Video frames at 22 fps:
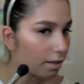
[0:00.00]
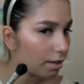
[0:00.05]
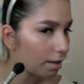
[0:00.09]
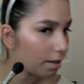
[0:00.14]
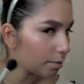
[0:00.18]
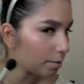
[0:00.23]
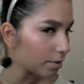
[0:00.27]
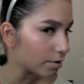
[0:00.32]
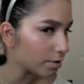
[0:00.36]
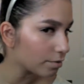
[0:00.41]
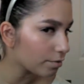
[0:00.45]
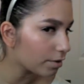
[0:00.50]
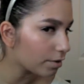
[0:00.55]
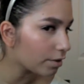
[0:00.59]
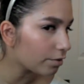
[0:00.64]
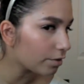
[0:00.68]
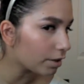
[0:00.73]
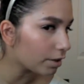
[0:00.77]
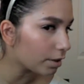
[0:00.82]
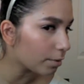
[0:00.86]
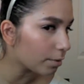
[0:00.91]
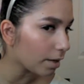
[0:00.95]
It works really,
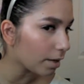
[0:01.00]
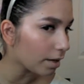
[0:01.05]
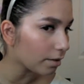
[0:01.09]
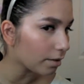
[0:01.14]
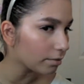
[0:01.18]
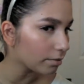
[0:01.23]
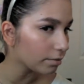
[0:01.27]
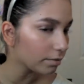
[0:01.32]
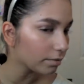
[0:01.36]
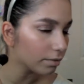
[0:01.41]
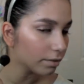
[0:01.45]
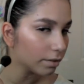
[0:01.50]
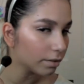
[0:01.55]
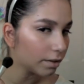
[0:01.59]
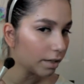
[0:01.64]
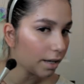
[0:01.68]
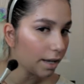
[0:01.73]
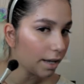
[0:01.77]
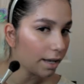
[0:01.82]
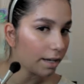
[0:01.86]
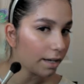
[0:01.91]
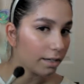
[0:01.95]
really well.
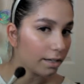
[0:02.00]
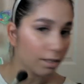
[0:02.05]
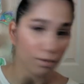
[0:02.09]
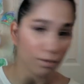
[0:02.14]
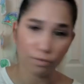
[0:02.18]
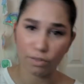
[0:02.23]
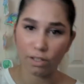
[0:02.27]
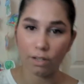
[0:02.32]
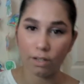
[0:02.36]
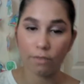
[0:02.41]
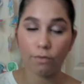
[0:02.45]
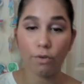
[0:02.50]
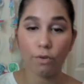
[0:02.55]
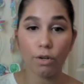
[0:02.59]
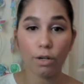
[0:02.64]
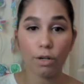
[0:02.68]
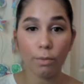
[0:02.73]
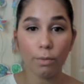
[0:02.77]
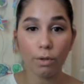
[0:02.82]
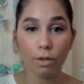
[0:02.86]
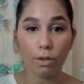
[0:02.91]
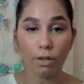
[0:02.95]
And it's really
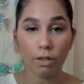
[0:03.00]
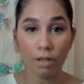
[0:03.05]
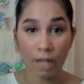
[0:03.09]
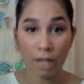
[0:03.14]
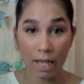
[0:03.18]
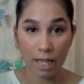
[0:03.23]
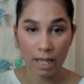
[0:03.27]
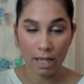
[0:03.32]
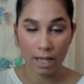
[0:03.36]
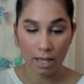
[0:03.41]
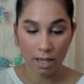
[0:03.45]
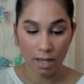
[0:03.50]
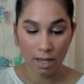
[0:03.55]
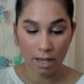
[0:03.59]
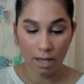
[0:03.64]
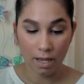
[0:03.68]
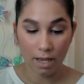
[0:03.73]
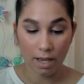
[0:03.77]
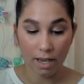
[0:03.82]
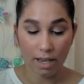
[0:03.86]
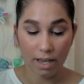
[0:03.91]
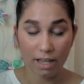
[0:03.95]
affordable
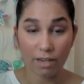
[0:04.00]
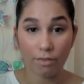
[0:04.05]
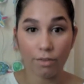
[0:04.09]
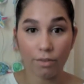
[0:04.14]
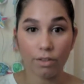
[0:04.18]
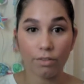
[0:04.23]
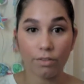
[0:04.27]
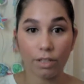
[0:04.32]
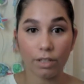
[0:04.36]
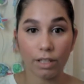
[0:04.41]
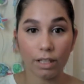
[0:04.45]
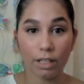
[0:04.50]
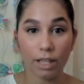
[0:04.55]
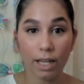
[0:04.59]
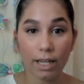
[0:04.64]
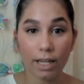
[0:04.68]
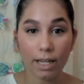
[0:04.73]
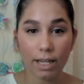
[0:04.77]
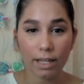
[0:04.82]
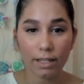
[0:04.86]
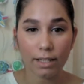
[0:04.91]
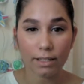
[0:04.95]
and I really, really
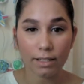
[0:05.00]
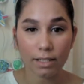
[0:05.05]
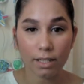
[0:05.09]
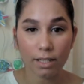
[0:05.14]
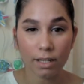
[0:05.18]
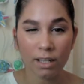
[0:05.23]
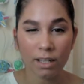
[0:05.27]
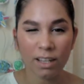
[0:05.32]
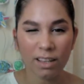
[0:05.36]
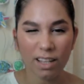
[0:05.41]
like it.